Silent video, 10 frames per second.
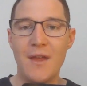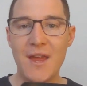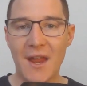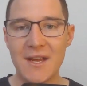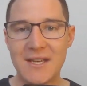
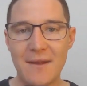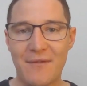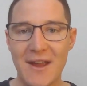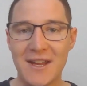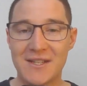The other
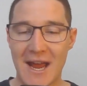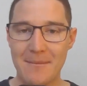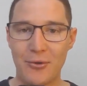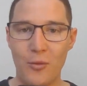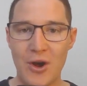deepfake
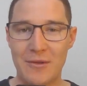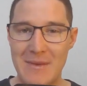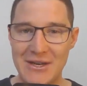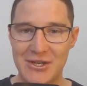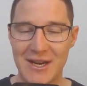example
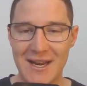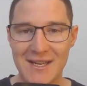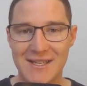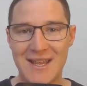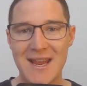worth mentioning
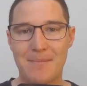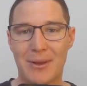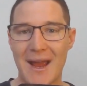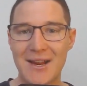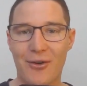is the
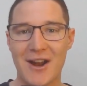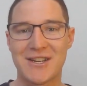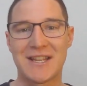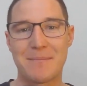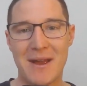plane
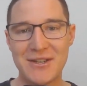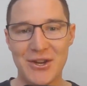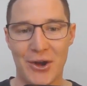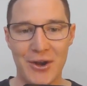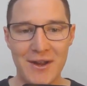crash at the
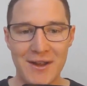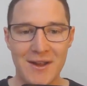Pentagon.